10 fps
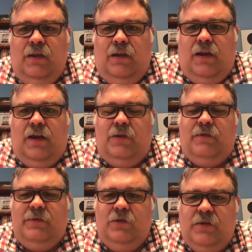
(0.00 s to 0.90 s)
You want
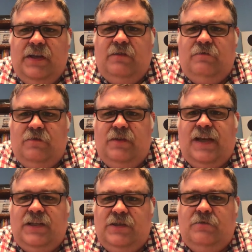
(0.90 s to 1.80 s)
to be looking for
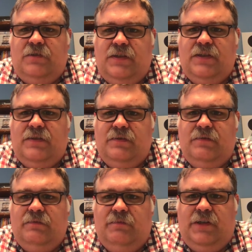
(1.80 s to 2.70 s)
that source
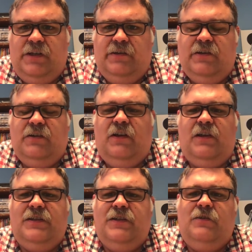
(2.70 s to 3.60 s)
material.
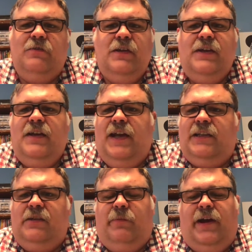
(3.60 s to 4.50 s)
Also,
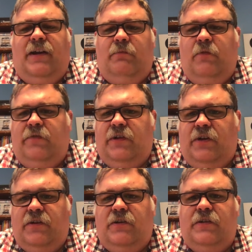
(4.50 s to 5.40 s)
at the bottom of an
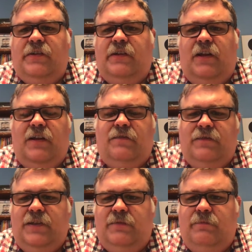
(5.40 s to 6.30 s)
article, there'll
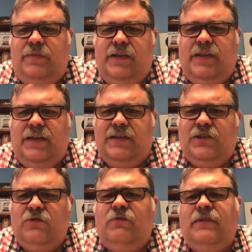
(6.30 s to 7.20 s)
often be like a
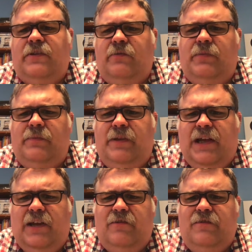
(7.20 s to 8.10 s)
short little
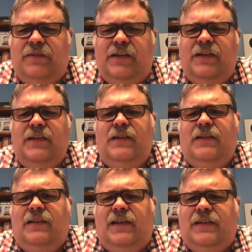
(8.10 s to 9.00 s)
bibliography
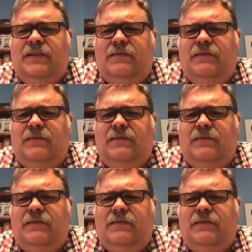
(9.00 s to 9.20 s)
that